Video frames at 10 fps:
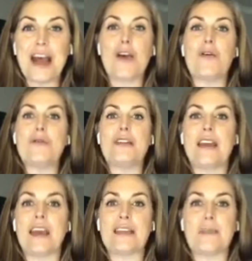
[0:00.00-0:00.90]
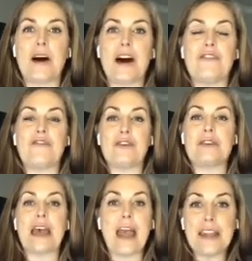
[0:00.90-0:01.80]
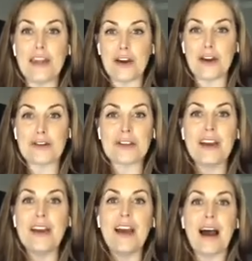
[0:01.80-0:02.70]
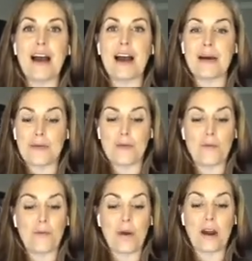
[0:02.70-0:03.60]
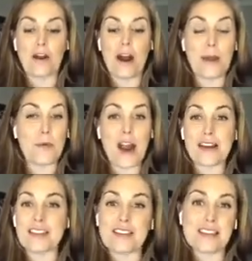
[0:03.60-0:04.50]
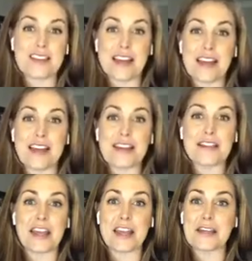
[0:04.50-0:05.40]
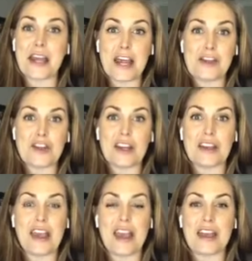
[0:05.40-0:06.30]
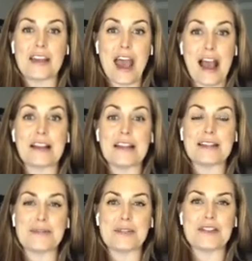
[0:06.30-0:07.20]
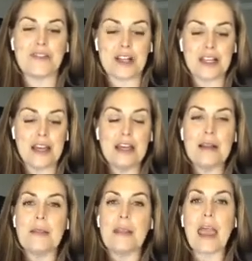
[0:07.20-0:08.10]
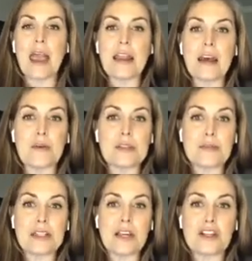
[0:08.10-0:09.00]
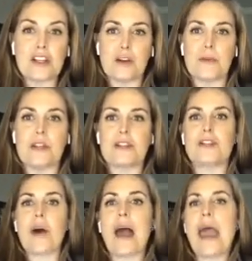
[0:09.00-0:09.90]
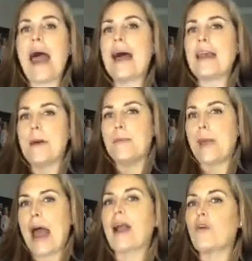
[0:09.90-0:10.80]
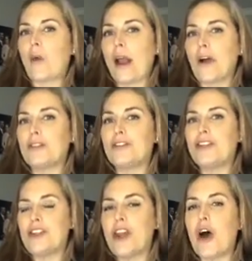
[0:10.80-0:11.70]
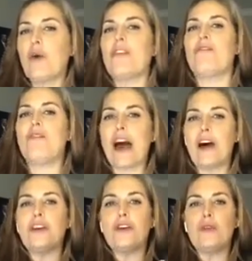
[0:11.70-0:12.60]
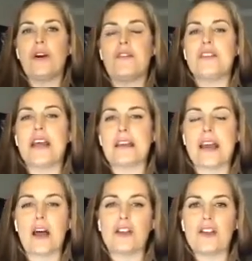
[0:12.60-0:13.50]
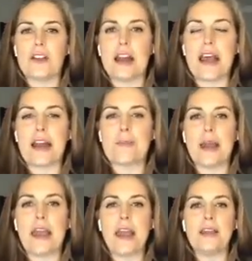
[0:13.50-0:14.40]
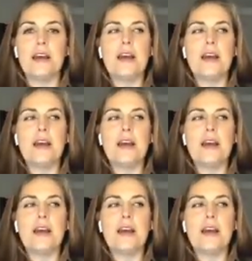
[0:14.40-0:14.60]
I owned a day spa for 10 years where I practiced aesthetics, anti-aging, and acne specifically, and I was a massage therapist. So I had a background to know the value of the technology that I had in my hand.